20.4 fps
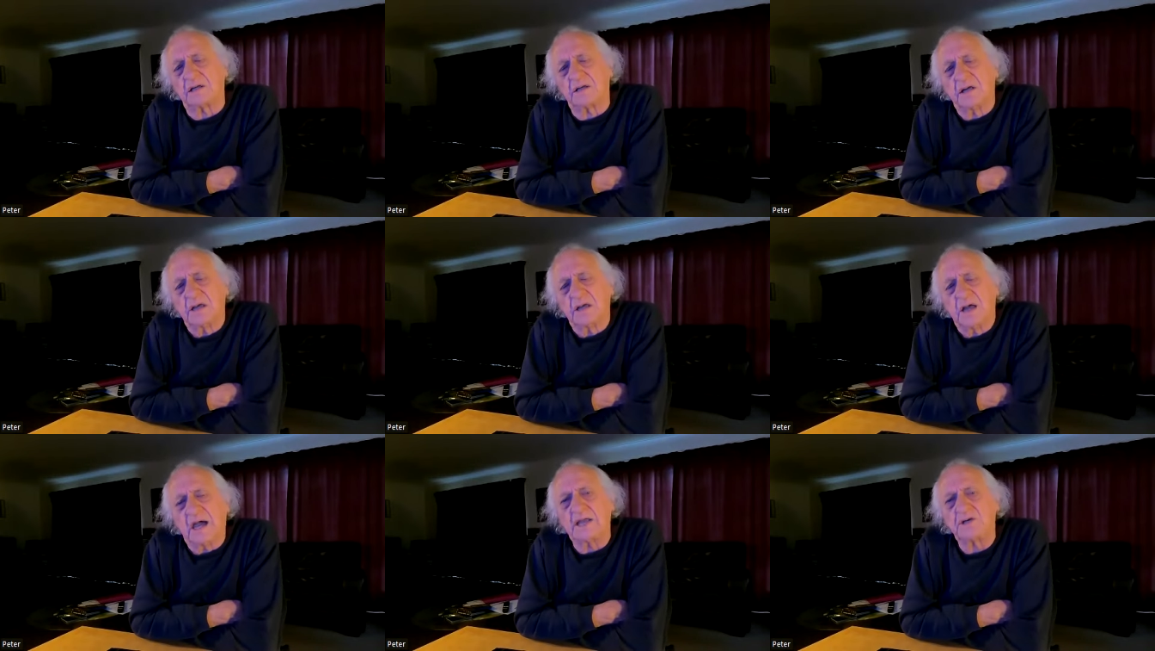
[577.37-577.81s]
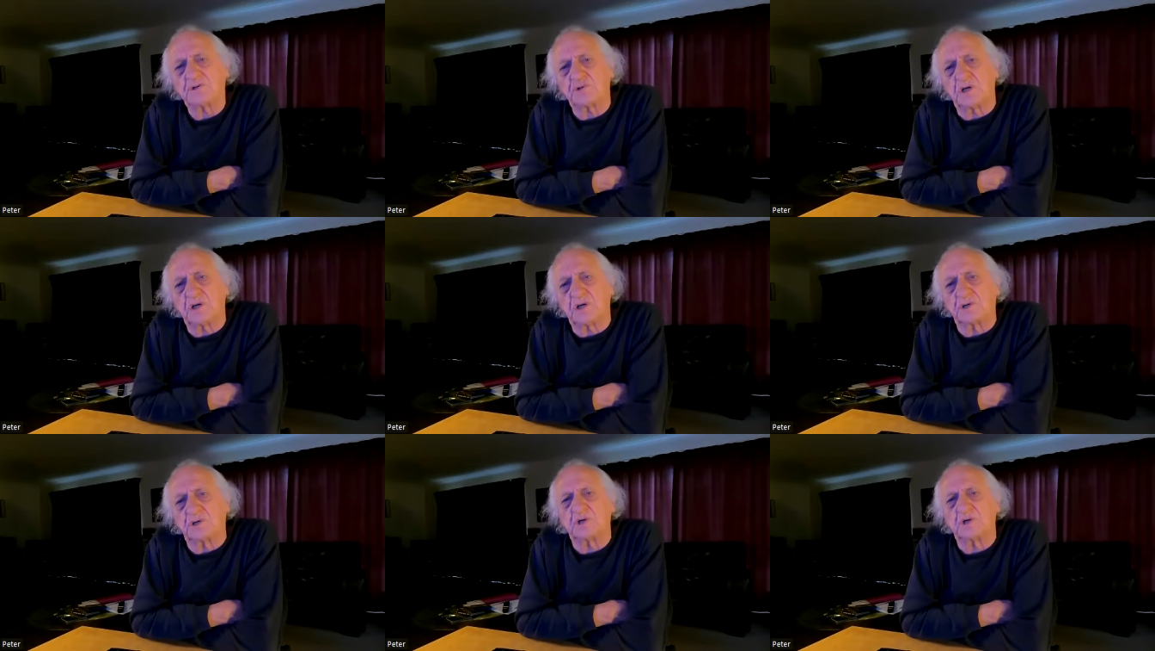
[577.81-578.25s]
Adrian
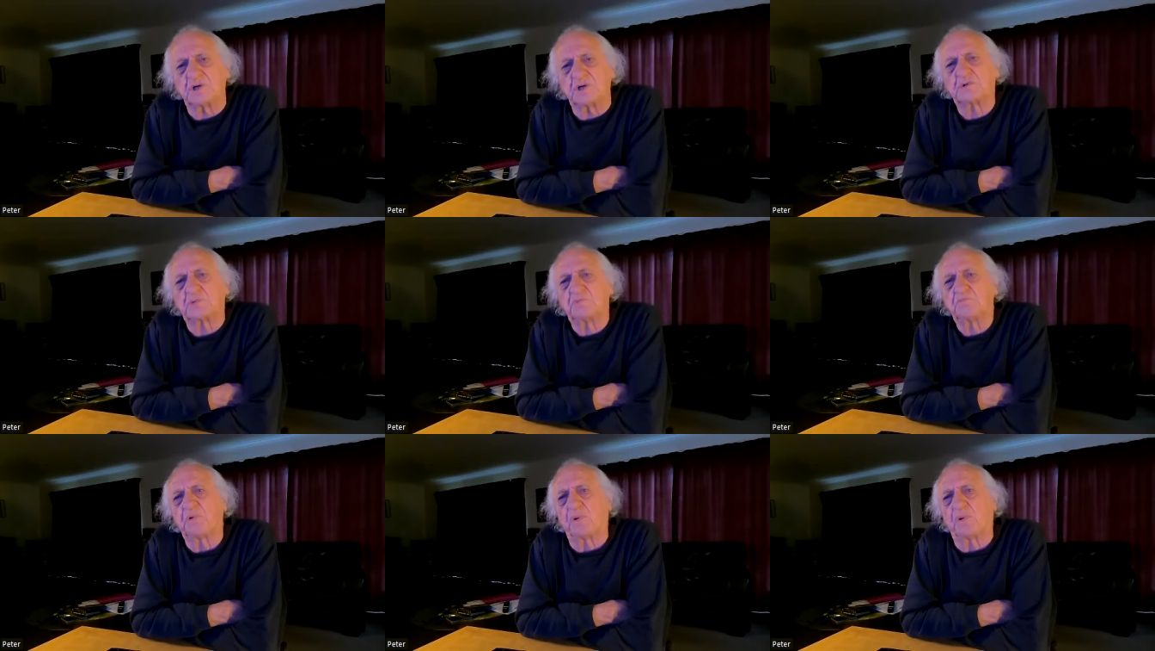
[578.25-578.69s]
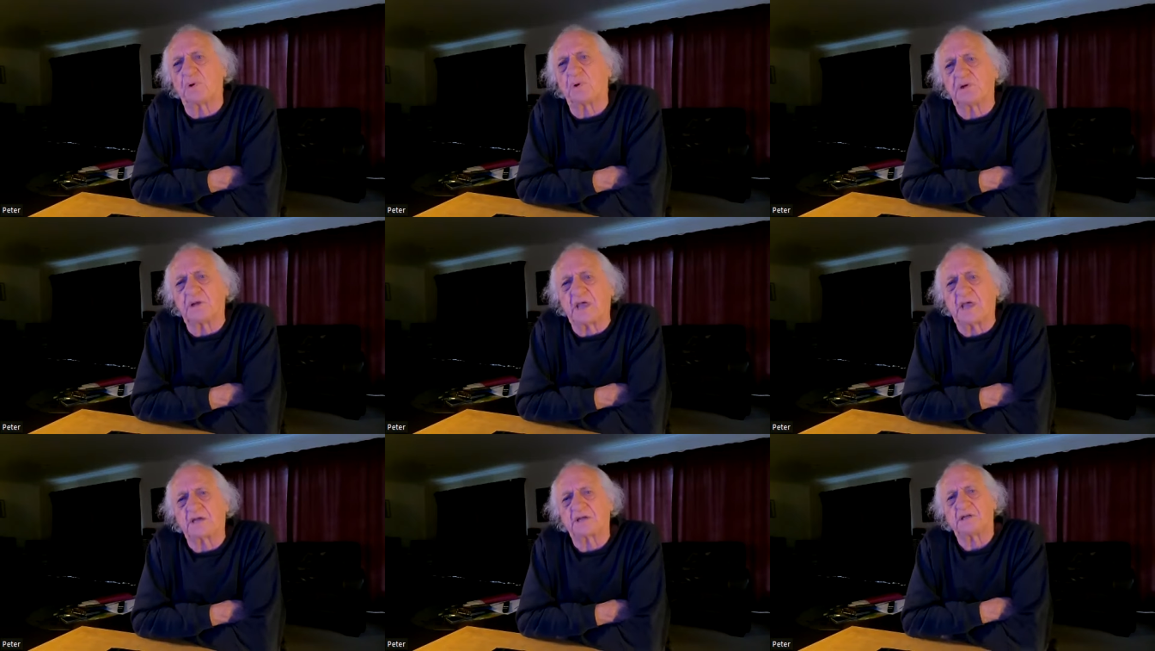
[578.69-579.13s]
has pointed
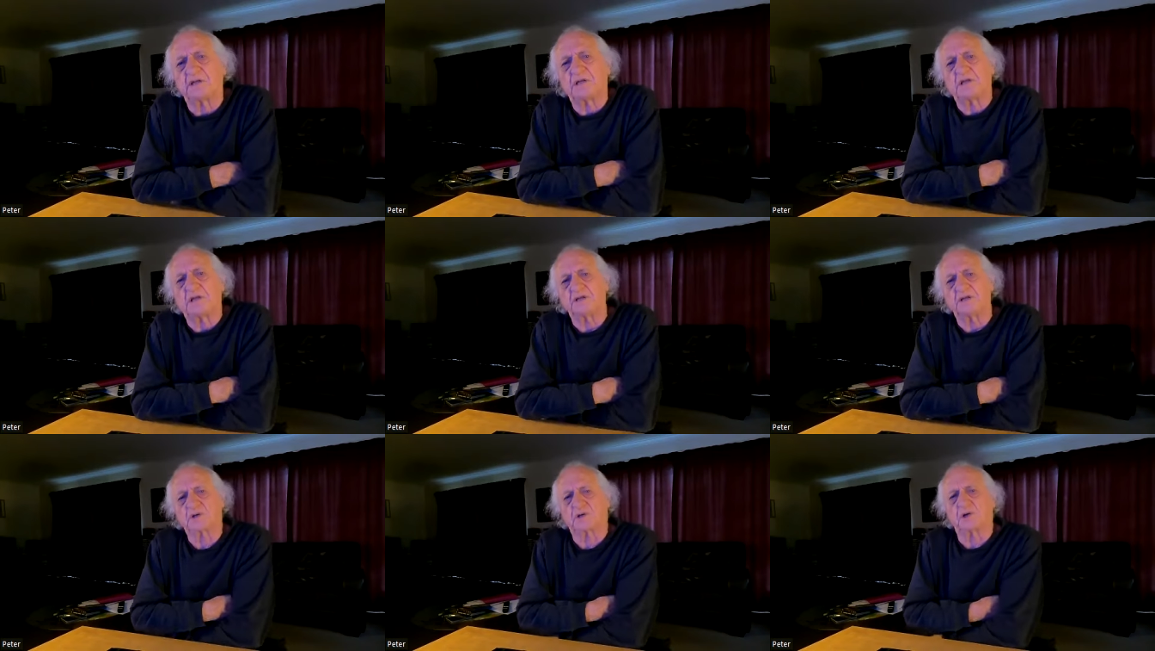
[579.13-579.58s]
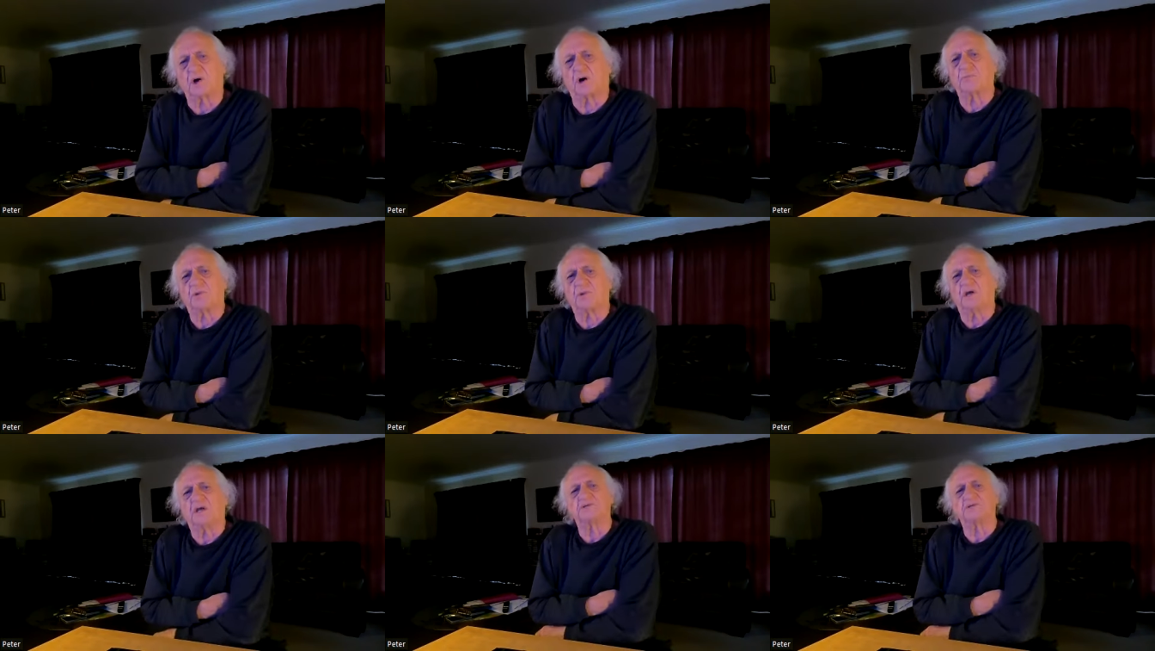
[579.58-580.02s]
out in his
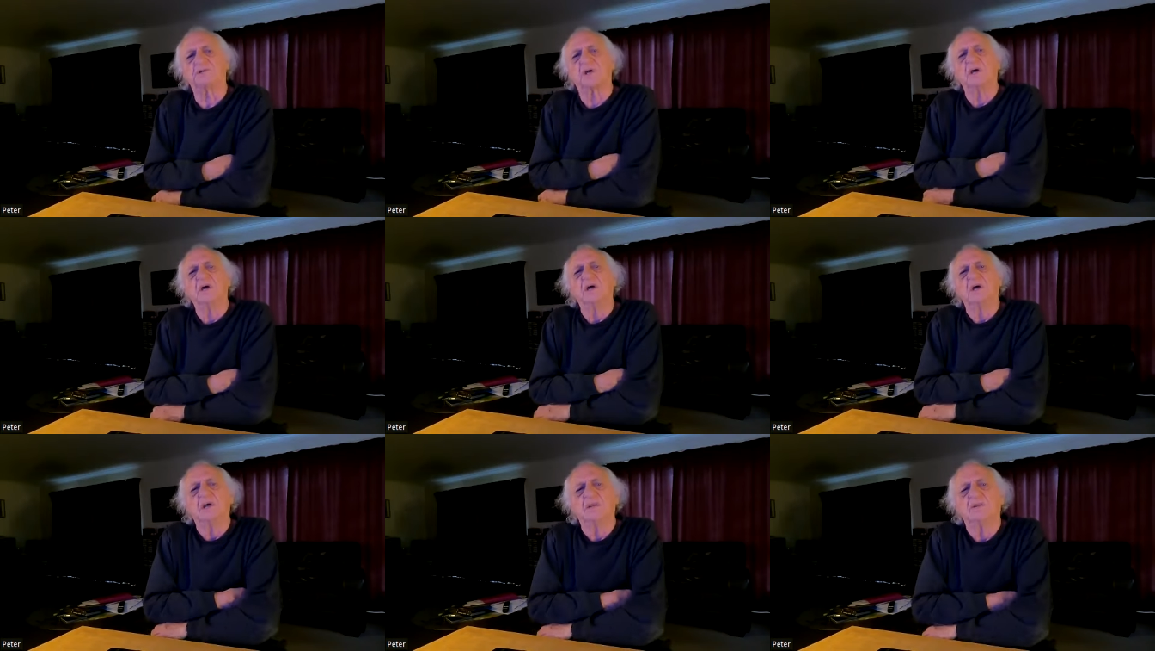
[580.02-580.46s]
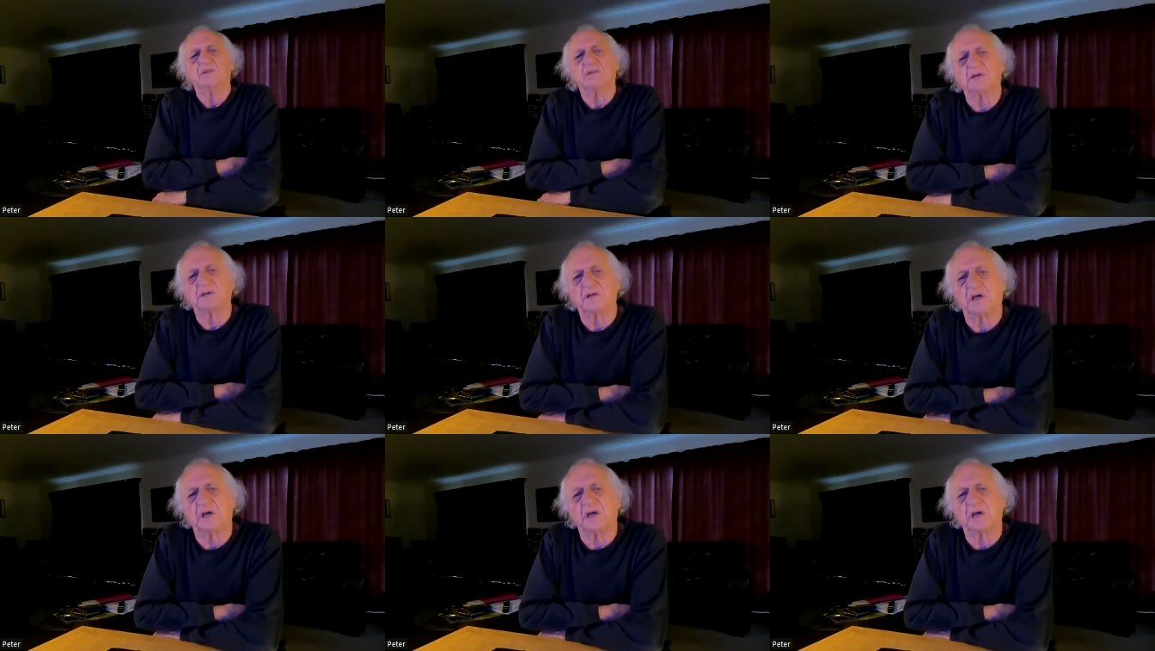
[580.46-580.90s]
comments
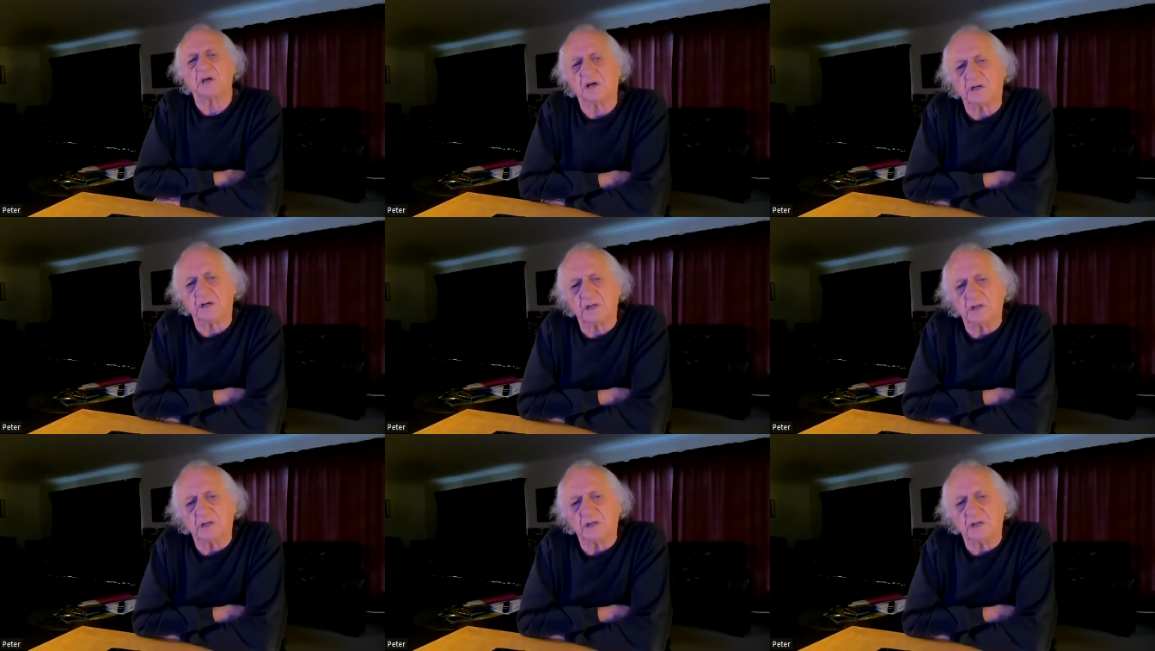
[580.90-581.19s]
that uh,